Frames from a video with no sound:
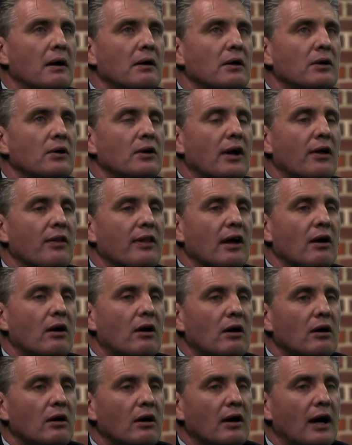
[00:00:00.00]
You know, there
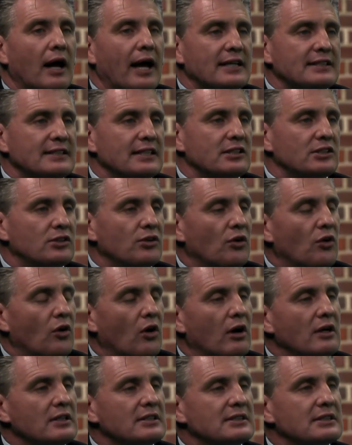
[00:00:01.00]
are access to
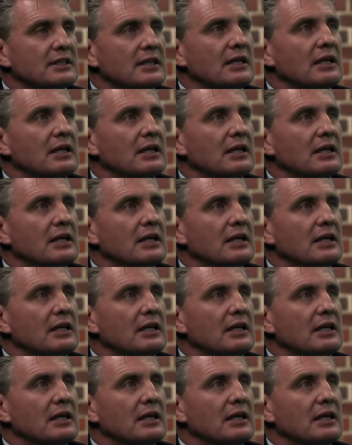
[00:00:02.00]
grants.